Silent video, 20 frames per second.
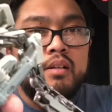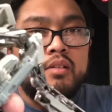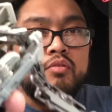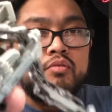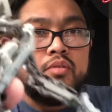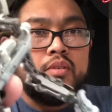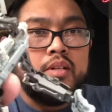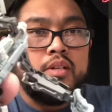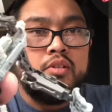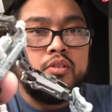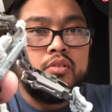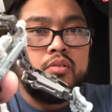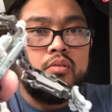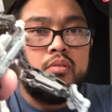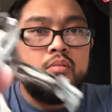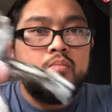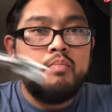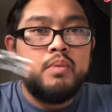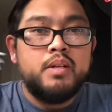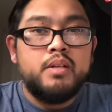
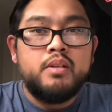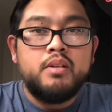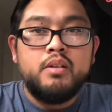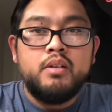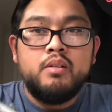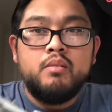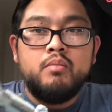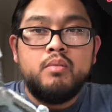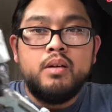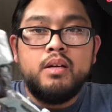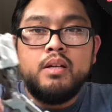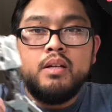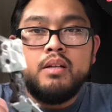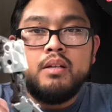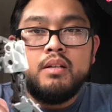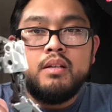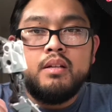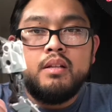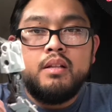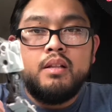traditional, but you know what?
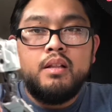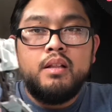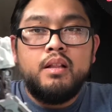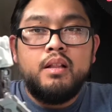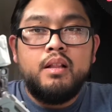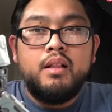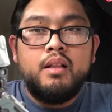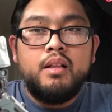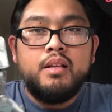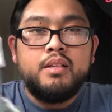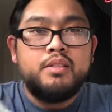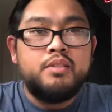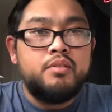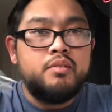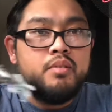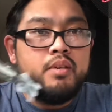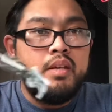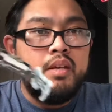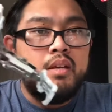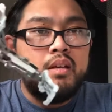It's
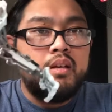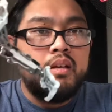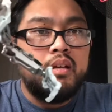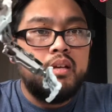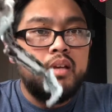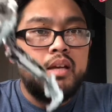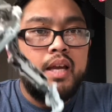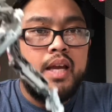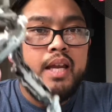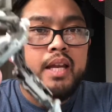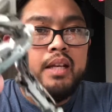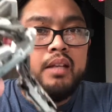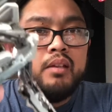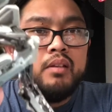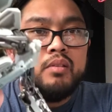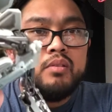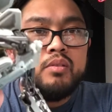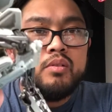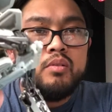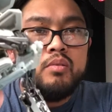unique and it looks